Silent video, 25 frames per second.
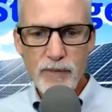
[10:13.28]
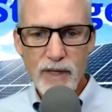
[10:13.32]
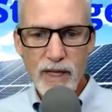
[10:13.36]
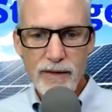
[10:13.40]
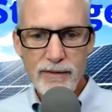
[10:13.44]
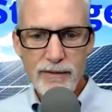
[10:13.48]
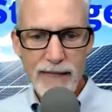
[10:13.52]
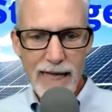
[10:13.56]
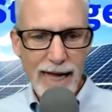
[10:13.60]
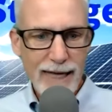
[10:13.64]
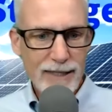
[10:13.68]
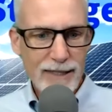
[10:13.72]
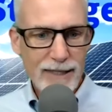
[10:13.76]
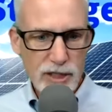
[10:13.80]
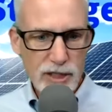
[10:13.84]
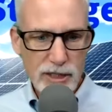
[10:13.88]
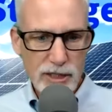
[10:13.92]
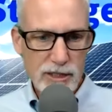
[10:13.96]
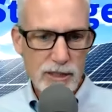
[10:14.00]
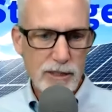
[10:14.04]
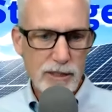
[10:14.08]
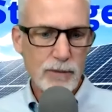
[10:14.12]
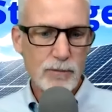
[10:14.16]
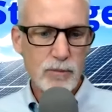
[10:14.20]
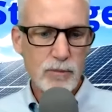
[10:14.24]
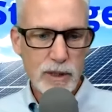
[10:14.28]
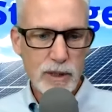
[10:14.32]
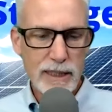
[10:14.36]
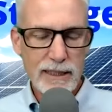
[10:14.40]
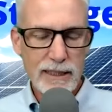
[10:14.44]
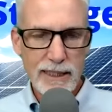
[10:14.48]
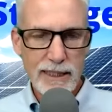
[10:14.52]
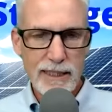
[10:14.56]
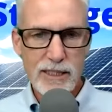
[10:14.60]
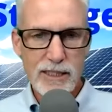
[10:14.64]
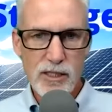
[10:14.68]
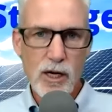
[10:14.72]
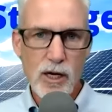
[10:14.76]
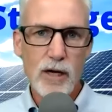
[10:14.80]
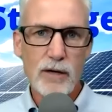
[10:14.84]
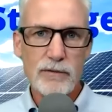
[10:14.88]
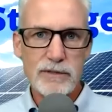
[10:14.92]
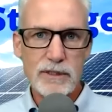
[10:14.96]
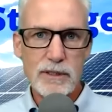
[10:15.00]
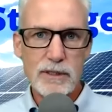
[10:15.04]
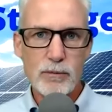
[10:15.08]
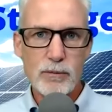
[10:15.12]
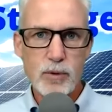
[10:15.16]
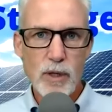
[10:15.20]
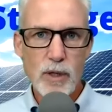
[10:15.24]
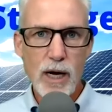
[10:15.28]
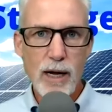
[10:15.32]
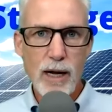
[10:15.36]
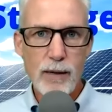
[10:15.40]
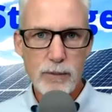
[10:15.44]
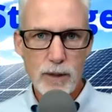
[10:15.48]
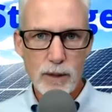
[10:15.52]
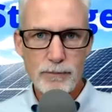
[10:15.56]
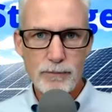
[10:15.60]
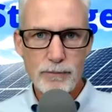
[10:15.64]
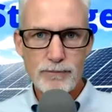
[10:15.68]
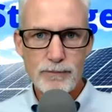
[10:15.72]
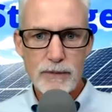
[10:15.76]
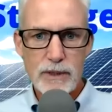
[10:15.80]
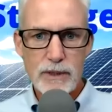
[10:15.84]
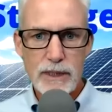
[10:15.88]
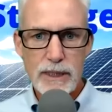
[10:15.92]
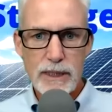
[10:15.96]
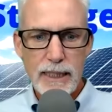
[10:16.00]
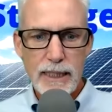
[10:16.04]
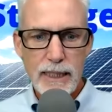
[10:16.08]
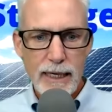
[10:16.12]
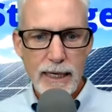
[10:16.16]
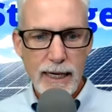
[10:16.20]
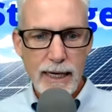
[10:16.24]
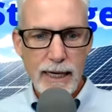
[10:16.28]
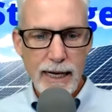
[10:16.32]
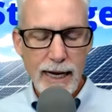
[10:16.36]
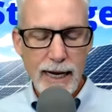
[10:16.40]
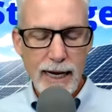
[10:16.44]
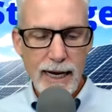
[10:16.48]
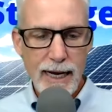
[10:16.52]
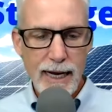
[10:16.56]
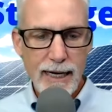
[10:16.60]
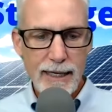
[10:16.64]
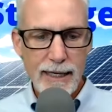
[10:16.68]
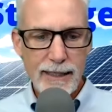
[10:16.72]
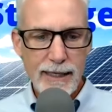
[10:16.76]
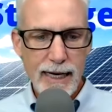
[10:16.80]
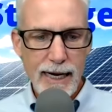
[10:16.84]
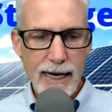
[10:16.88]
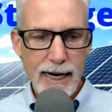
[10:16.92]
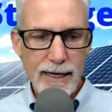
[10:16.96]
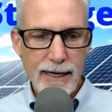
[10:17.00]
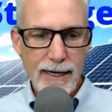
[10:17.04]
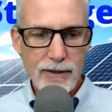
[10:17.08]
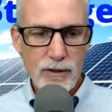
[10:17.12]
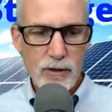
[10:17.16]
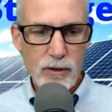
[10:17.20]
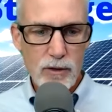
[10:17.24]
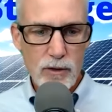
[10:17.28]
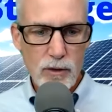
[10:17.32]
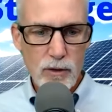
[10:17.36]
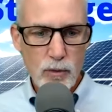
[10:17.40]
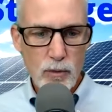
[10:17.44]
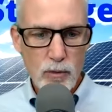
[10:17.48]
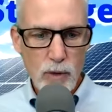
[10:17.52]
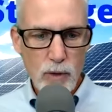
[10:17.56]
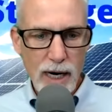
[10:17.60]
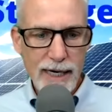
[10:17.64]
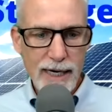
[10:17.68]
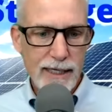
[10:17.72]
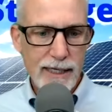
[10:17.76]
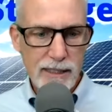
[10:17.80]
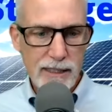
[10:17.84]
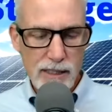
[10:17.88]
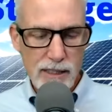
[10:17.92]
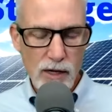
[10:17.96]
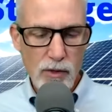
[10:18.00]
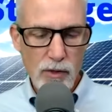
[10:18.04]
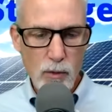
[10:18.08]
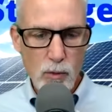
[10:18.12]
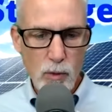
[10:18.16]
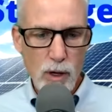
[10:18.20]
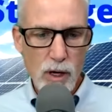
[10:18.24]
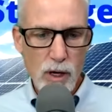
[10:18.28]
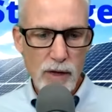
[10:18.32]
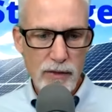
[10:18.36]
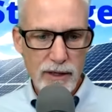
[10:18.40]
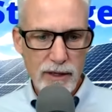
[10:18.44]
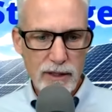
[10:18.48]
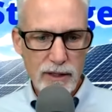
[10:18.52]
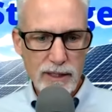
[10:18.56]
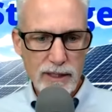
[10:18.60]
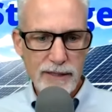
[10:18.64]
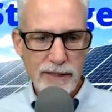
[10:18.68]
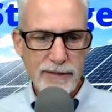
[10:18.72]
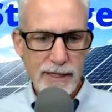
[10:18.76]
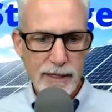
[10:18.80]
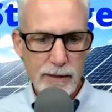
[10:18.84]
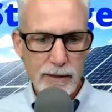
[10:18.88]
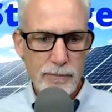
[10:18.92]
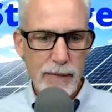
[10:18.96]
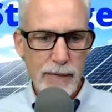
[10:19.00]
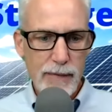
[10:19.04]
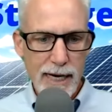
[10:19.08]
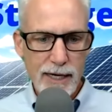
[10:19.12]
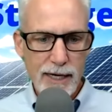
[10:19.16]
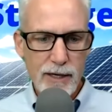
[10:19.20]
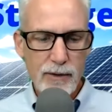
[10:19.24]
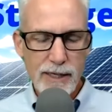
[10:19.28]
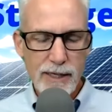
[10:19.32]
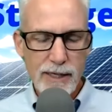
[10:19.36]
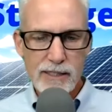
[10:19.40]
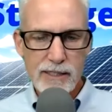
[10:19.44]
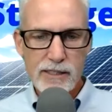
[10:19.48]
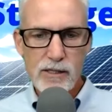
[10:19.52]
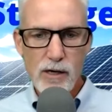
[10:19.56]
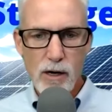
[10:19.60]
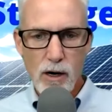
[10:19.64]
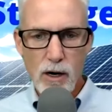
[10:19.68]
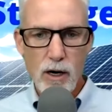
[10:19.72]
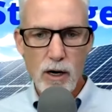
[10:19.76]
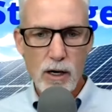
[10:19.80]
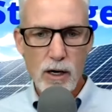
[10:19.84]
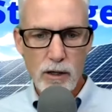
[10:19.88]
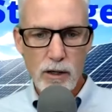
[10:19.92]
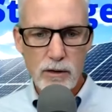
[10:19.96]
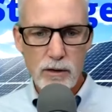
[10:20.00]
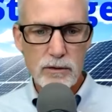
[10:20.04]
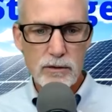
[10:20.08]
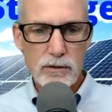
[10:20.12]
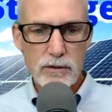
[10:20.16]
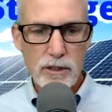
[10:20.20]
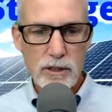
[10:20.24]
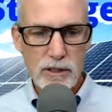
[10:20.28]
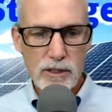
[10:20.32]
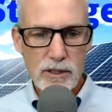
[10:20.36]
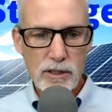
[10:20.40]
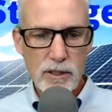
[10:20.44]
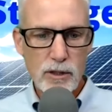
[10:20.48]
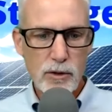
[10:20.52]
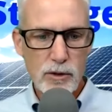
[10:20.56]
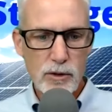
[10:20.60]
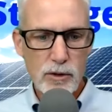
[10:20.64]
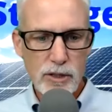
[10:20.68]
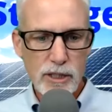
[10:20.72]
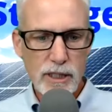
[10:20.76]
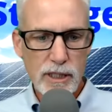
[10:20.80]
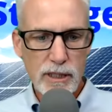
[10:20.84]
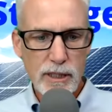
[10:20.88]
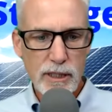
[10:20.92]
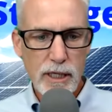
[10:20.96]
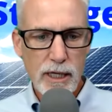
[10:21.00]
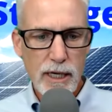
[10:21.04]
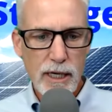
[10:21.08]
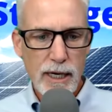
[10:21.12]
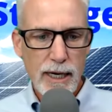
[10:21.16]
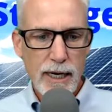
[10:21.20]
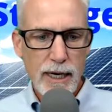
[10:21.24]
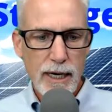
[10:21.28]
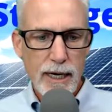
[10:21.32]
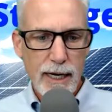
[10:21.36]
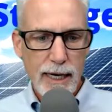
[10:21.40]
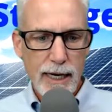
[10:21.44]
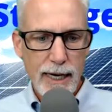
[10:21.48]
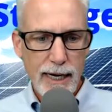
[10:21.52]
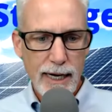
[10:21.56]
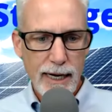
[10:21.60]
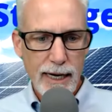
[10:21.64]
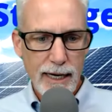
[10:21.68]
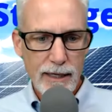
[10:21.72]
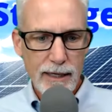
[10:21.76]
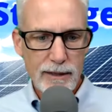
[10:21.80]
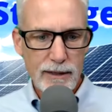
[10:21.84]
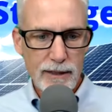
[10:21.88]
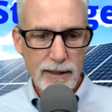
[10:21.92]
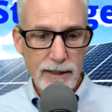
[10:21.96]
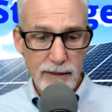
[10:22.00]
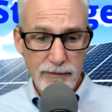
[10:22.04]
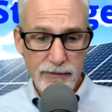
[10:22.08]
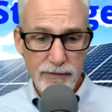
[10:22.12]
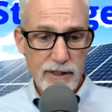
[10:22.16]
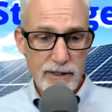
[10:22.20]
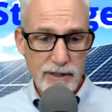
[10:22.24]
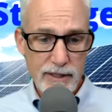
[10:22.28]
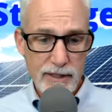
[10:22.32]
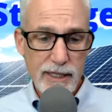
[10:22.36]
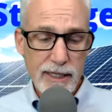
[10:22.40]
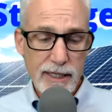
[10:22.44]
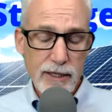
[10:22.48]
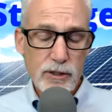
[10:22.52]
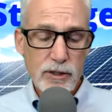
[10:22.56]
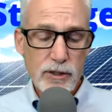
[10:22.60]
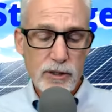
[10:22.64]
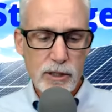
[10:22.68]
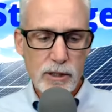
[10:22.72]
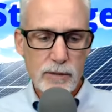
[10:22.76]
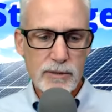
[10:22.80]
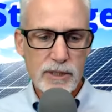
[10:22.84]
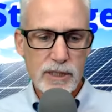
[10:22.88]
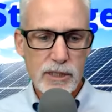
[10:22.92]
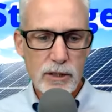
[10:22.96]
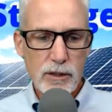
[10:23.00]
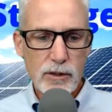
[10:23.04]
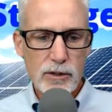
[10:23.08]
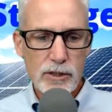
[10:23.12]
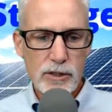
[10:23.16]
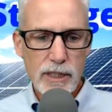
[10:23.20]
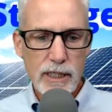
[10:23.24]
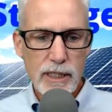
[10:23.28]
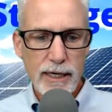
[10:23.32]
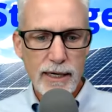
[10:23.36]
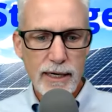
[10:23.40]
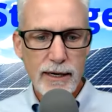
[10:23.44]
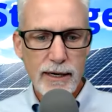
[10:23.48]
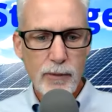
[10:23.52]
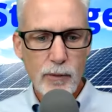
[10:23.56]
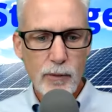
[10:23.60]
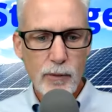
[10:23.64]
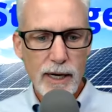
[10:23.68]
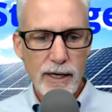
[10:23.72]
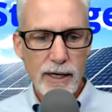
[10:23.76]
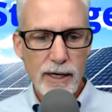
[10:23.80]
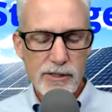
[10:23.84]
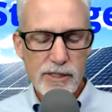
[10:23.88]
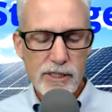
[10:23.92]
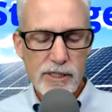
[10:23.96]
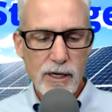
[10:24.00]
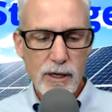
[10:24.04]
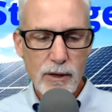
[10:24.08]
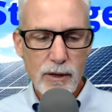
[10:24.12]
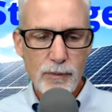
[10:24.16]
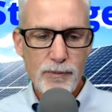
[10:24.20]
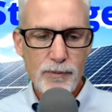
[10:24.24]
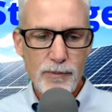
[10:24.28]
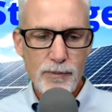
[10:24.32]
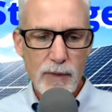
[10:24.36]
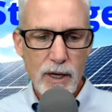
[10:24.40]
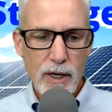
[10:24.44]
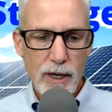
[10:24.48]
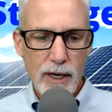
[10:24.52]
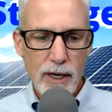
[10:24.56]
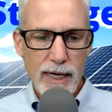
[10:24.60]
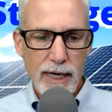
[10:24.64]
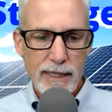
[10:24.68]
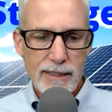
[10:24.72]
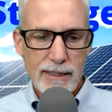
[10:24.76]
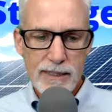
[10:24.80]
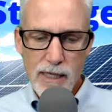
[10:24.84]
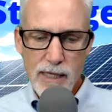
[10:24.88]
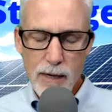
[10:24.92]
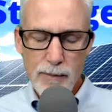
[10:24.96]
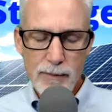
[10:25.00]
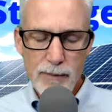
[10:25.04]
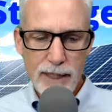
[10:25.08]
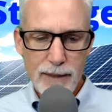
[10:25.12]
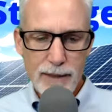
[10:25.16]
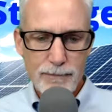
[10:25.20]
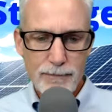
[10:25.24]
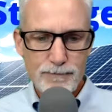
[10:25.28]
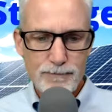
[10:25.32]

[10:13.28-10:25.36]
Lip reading: that just completely solves the problem. And the writing is on the wall that lithium batteries are the solution, and the near term solution anyway. So it's coming.